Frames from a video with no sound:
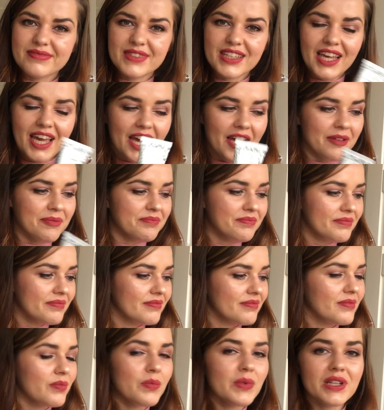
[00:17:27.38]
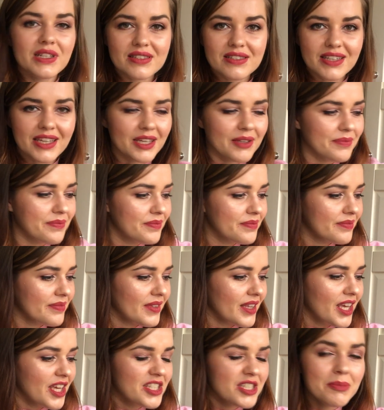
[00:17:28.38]
Yeah, we'll see.
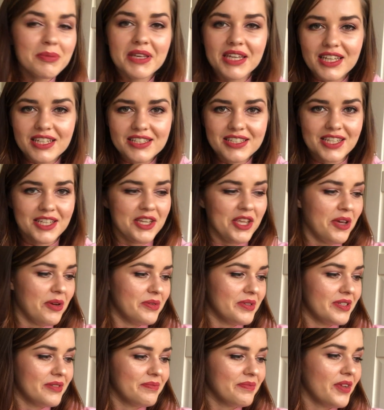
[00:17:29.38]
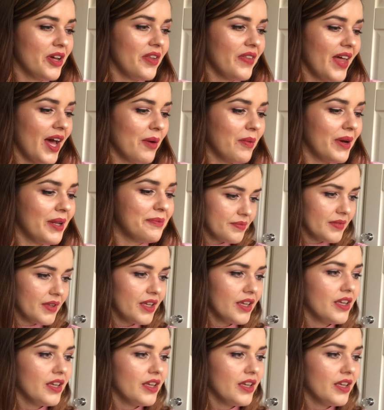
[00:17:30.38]
To be continued on that one.